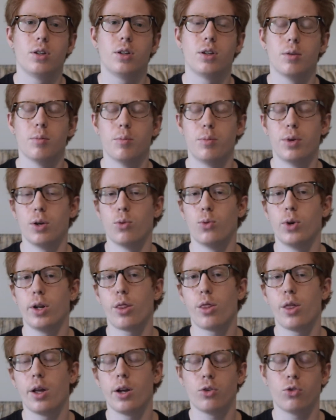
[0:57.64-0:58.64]
But when
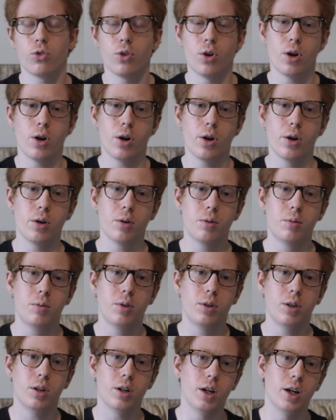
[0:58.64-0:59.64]
things are
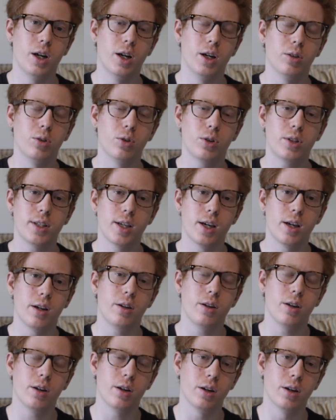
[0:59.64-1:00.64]
looked
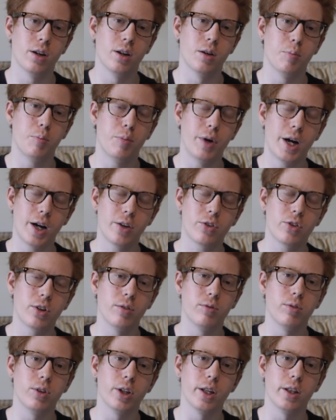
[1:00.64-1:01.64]
at
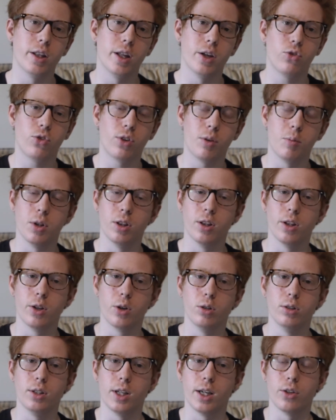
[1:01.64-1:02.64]
positively, they seem a
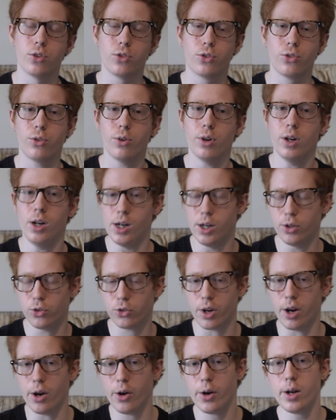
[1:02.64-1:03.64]
little less
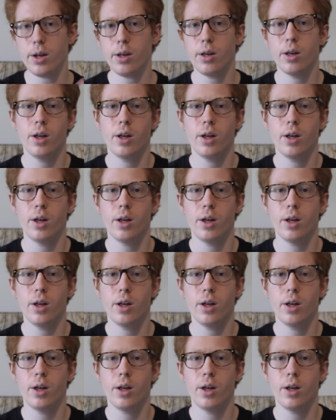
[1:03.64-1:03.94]
scary,